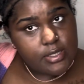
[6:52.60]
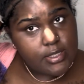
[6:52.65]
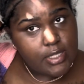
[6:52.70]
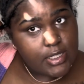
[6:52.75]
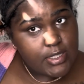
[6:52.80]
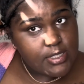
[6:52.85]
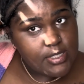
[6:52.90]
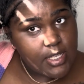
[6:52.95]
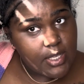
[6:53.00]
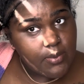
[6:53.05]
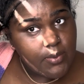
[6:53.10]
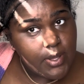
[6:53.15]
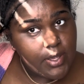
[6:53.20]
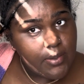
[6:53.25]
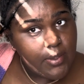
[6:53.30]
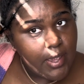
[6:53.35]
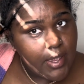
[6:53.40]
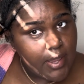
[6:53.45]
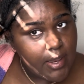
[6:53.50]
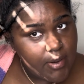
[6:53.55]
Like the same way you
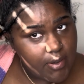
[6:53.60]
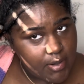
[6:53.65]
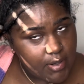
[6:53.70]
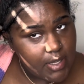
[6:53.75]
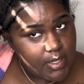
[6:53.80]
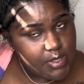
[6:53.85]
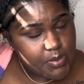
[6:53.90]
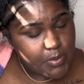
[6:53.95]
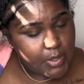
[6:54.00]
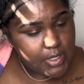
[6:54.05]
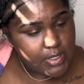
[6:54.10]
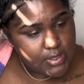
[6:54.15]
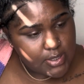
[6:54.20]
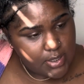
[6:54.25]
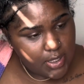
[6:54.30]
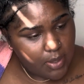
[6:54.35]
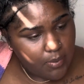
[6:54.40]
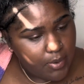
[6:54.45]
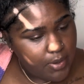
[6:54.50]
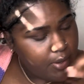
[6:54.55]
add hair in a novice braid, the
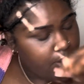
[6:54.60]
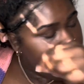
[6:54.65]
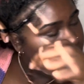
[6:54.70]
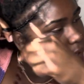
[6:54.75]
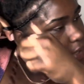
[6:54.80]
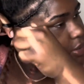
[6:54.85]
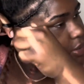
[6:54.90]
same way you're gonna add